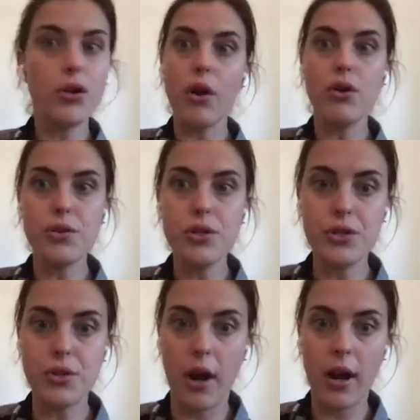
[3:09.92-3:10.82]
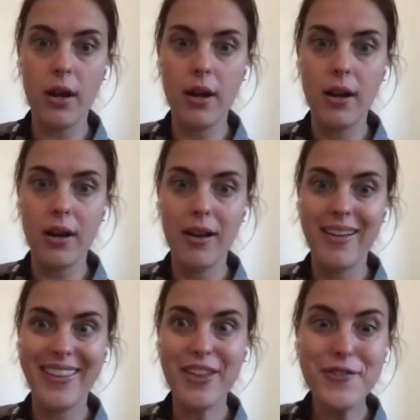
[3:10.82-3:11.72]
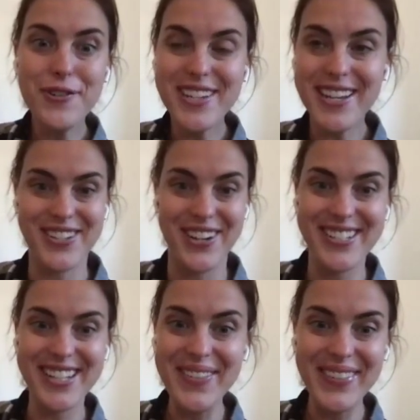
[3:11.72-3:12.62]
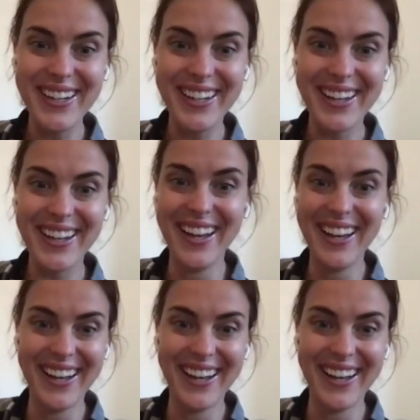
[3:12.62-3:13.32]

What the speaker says: your grocery store, the food deserts. I mean,